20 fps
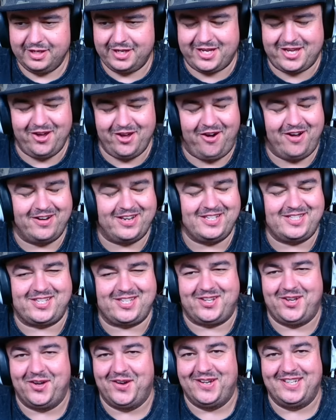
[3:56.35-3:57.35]
God, it's
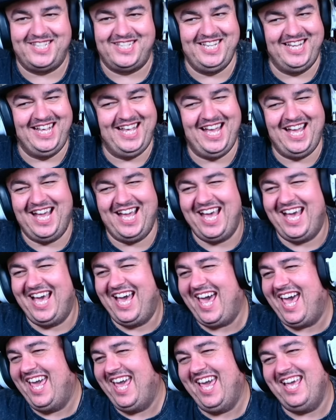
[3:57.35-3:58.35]
good.
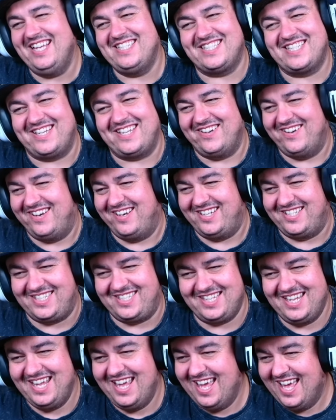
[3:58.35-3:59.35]
It's
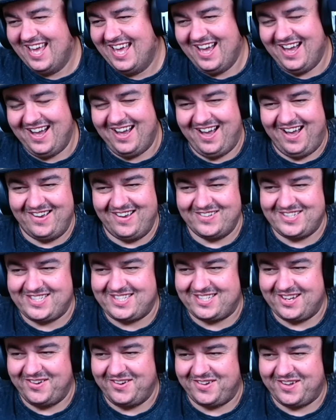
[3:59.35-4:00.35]
good. Oh, it's so